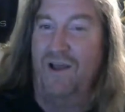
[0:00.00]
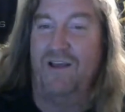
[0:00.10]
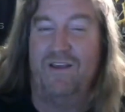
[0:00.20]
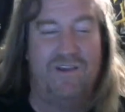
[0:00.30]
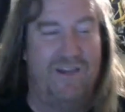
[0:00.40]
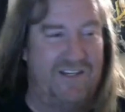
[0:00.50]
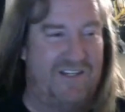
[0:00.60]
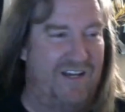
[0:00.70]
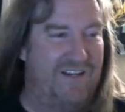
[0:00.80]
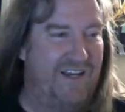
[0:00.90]
you guys
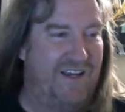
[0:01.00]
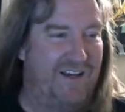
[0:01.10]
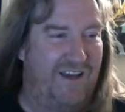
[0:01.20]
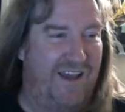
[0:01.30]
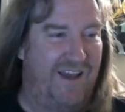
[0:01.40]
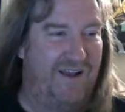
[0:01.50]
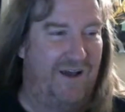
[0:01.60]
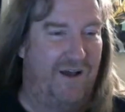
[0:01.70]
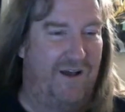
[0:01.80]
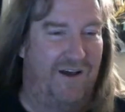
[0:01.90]
kind of take, and
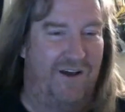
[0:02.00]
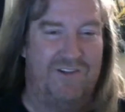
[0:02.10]
all of